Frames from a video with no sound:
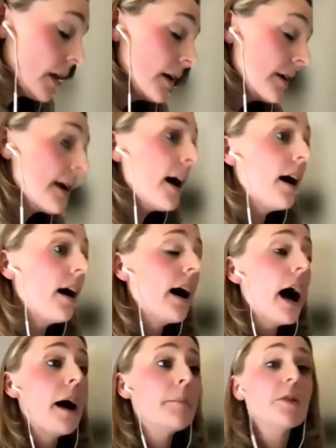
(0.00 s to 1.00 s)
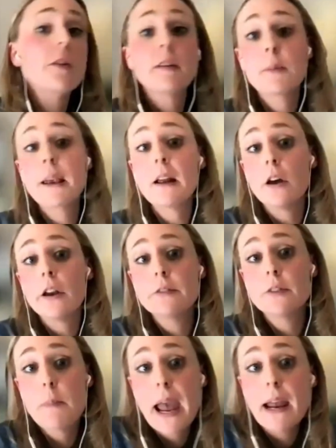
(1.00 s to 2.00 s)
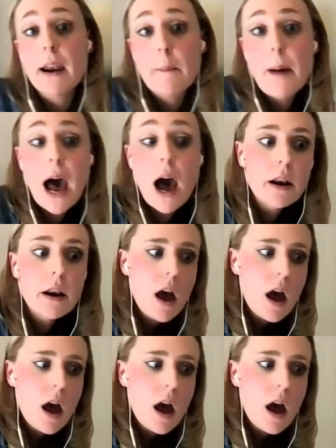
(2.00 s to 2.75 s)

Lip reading: Yeah, so there's been a lot of debate about